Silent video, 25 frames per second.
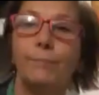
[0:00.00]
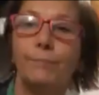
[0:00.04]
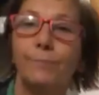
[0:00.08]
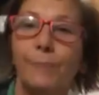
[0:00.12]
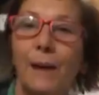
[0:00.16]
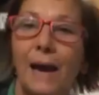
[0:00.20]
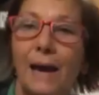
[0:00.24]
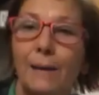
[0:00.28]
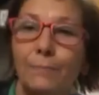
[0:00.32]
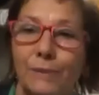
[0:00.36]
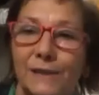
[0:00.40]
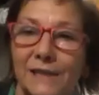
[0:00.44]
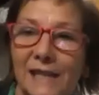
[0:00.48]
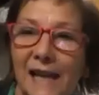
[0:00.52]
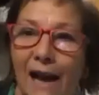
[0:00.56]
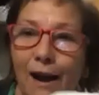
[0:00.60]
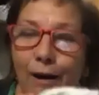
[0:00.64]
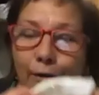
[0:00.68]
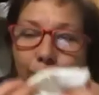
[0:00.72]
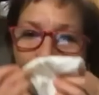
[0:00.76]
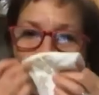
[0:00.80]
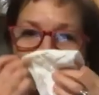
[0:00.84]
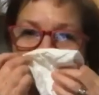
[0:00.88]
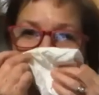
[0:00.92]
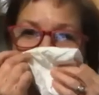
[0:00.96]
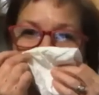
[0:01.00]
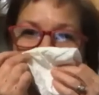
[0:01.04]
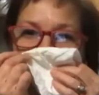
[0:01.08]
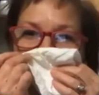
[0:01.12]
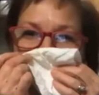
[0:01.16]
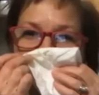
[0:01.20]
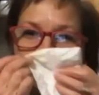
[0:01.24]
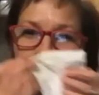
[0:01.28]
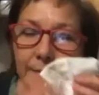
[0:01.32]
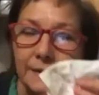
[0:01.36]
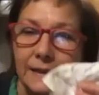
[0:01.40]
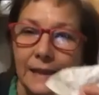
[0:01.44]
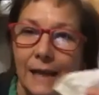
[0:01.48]
paper towel full of
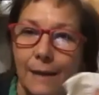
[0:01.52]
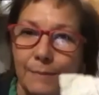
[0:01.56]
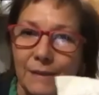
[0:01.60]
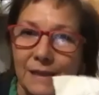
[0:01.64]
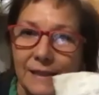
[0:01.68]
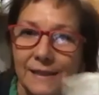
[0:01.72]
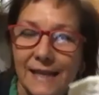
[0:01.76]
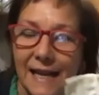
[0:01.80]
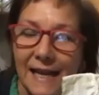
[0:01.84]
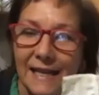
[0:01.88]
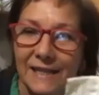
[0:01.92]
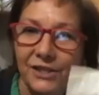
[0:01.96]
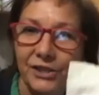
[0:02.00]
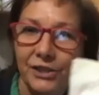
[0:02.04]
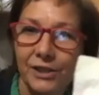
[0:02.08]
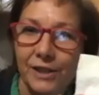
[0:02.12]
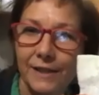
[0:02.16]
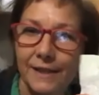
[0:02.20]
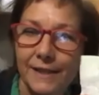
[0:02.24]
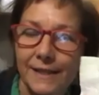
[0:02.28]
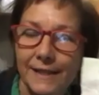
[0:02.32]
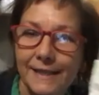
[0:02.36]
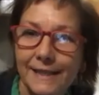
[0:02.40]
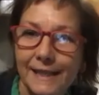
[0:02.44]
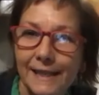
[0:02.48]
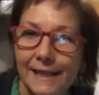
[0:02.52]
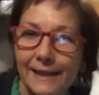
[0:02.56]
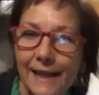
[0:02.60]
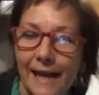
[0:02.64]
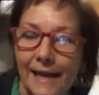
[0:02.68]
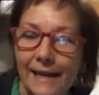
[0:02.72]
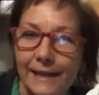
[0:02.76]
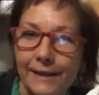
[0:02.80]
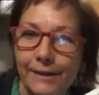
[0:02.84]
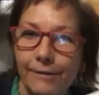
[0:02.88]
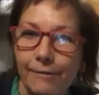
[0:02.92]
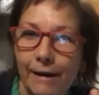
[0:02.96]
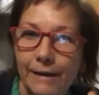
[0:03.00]
lemon zest, you can stick that
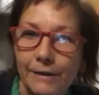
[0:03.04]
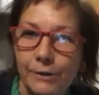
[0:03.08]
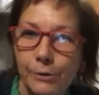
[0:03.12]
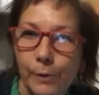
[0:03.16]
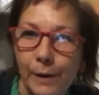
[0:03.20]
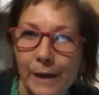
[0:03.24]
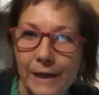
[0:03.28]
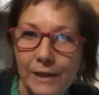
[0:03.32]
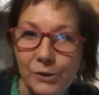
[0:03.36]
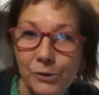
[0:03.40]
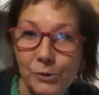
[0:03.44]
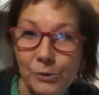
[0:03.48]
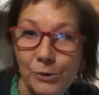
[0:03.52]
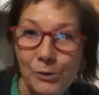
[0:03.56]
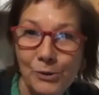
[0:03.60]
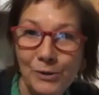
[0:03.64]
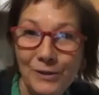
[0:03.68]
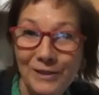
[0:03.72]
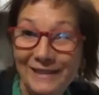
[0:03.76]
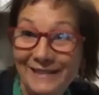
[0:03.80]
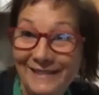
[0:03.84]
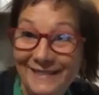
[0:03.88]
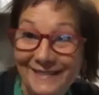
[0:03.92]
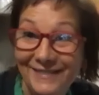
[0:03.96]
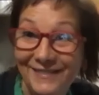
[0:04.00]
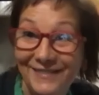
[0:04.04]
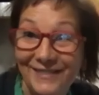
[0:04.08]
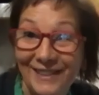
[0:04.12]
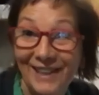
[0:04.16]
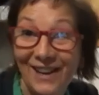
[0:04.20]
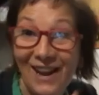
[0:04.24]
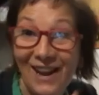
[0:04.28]
in your underwear drawer, if you